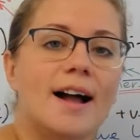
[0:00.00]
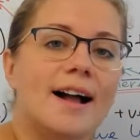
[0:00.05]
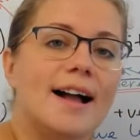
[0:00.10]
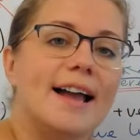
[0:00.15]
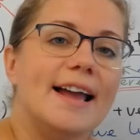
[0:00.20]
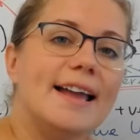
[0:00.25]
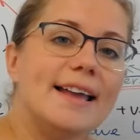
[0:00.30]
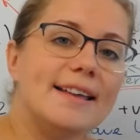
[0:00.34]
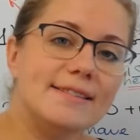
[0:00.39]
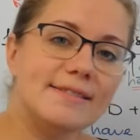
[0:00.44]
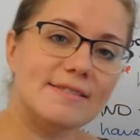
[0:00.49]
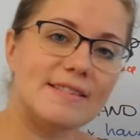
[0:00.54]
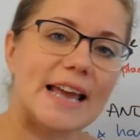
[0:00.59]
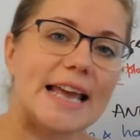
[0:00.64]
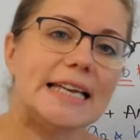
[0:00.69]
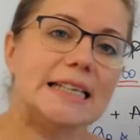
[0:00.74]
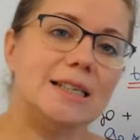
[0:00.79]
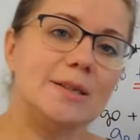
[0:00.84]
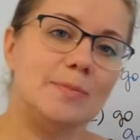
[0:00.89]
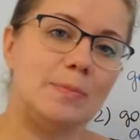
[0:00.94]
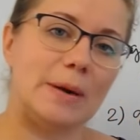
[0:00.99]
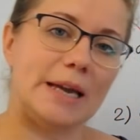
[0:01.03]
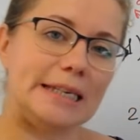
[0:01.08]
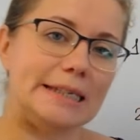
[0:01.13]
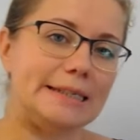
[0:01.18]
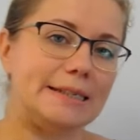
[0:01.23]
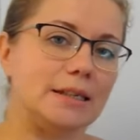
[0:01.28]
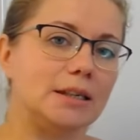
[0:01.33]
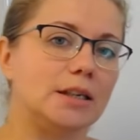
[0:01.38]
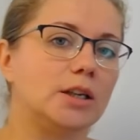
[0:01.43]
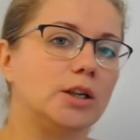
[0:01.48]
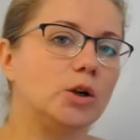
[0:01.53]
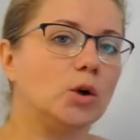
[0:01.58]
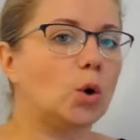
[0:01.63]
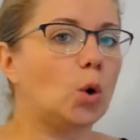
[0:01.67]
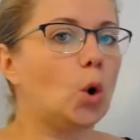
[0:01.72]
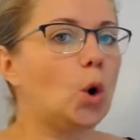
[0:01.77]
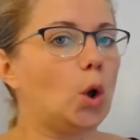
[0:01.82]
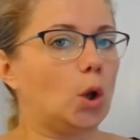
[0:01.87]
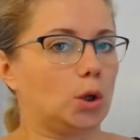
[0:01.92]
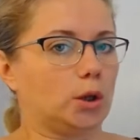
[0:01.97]
And that's basically
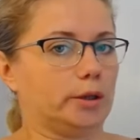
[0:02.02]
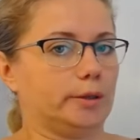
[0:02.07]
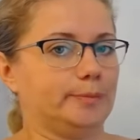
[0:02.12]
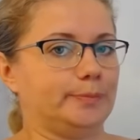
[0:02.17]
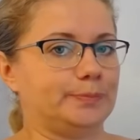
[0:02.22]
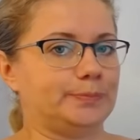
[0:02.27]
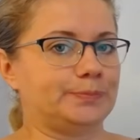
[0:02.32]
all.